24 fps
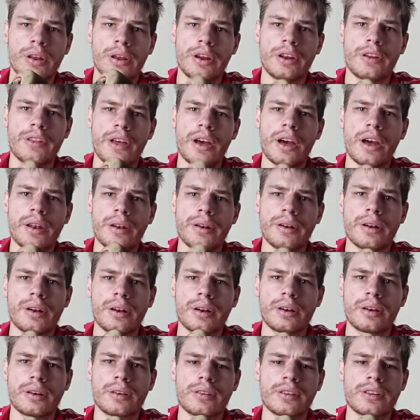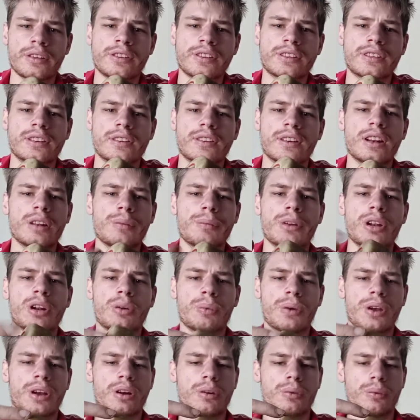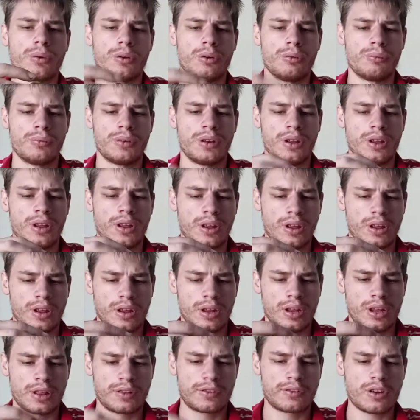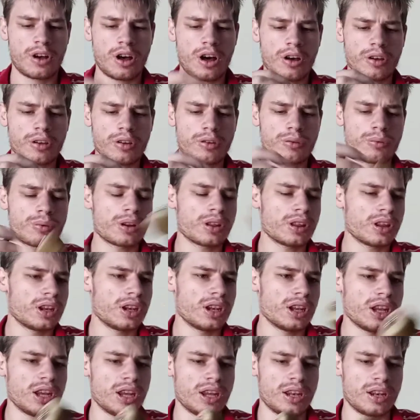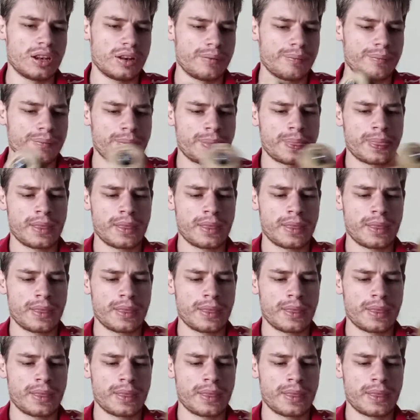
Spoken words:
Hear that? It's just a little bit of wiggle room. That's all you really need.